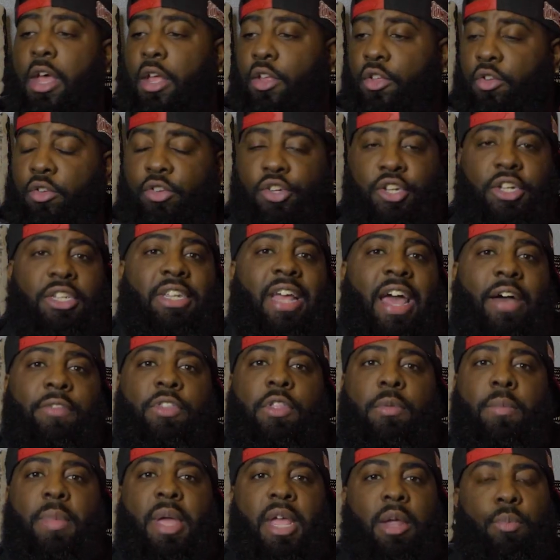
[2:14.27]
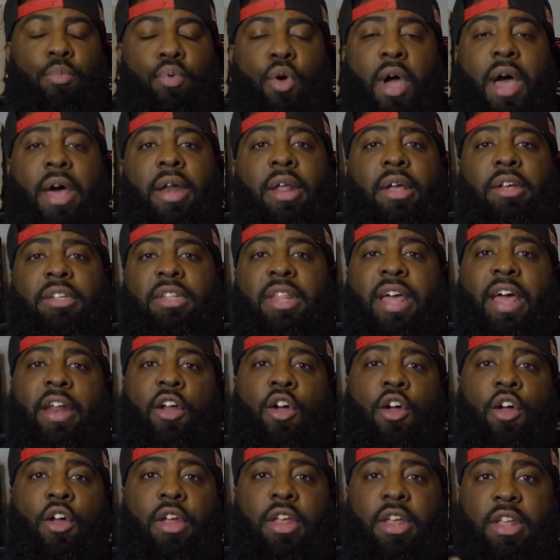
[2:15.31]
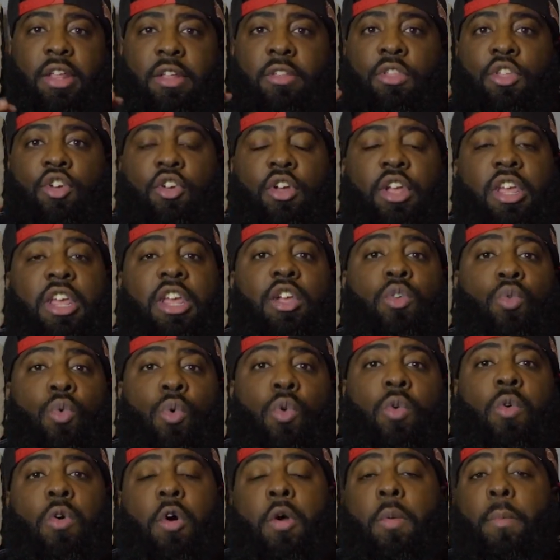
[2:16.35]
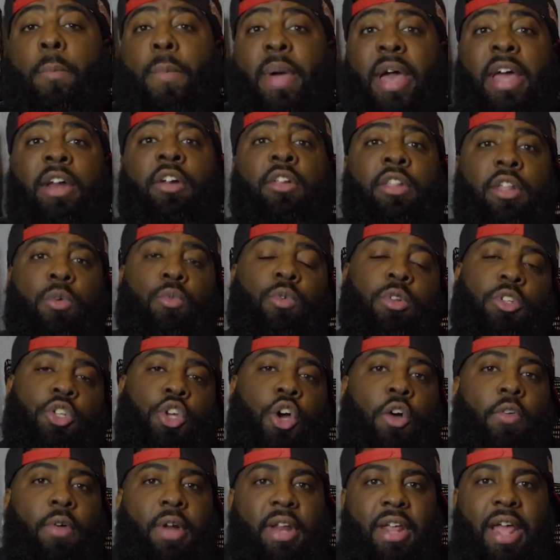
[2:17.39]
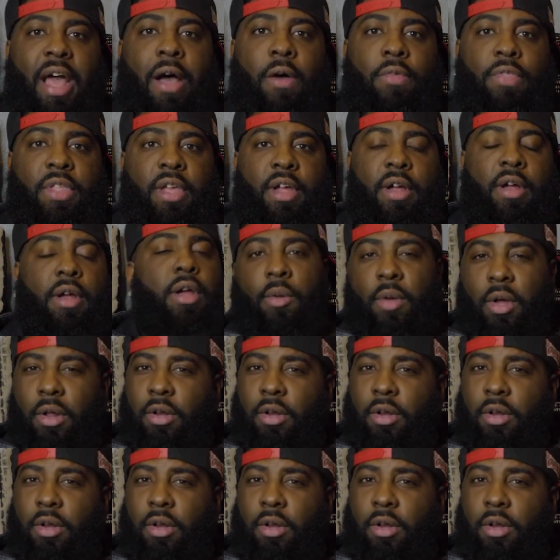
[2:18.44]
You just have to make products that are either equal or better than what's already out there.